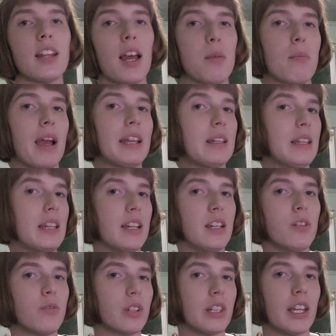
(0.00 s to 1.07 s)
that I buy
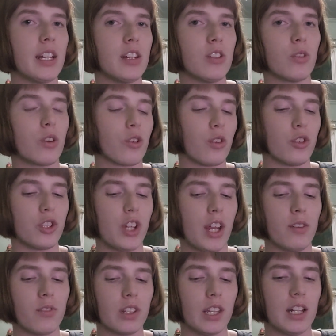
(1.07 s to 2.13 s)
knitting related or
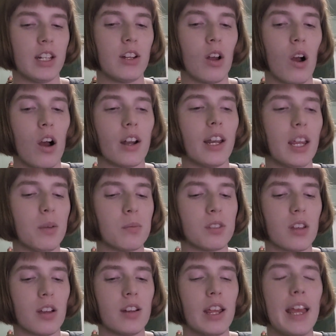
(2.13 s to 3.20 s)
crocheting related on
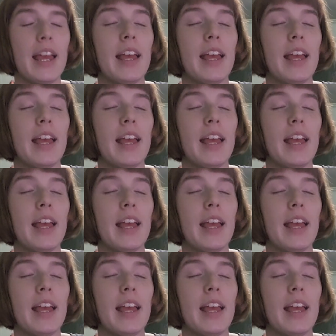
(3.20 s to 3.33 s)
Amazon,